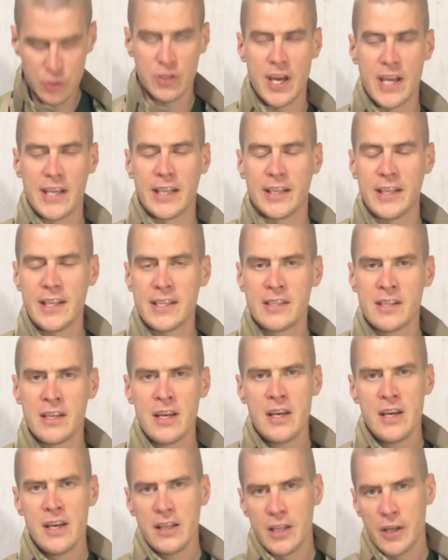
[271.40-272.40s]
say that is
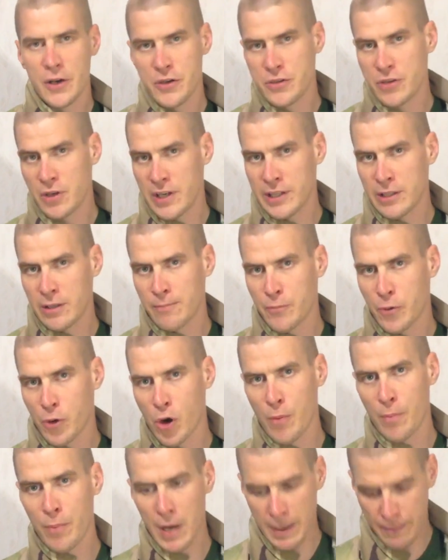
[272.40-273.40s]
there is a little
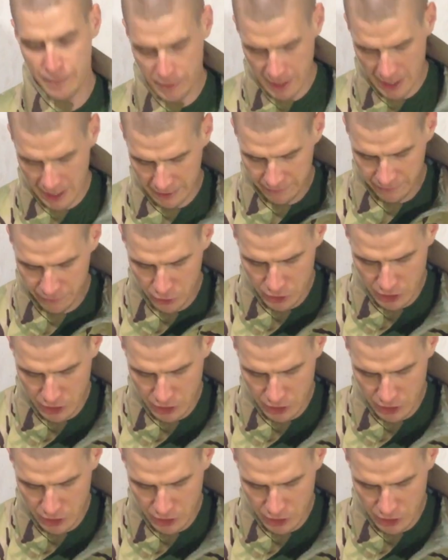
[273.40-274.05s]
problem that for